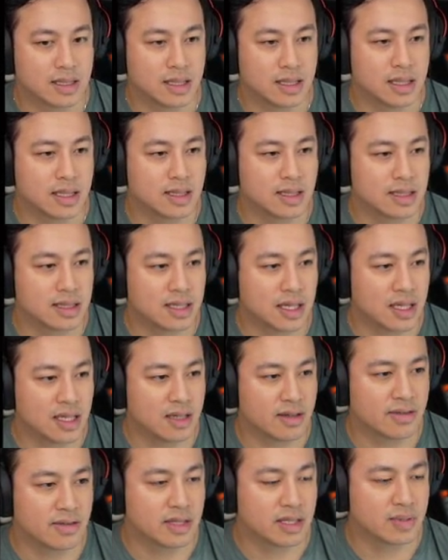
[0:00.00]
inside
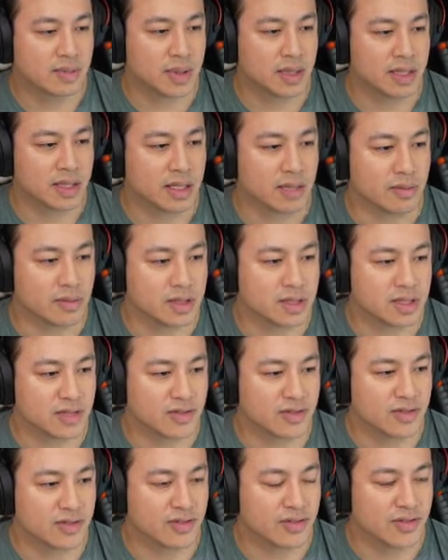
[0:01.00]
of this plugin, which is
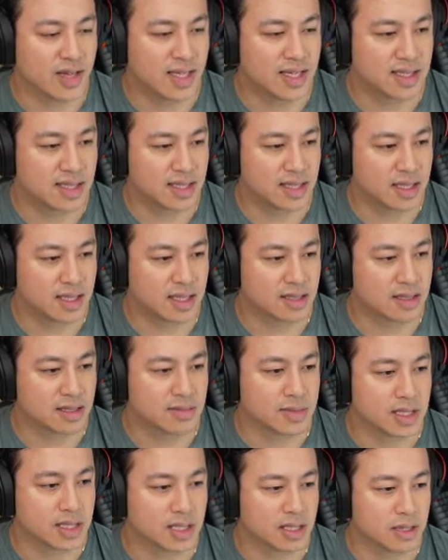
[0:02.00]
fascinating to
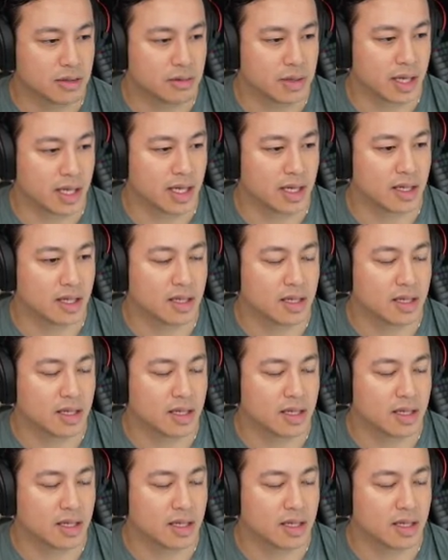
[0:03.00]
me. Okay.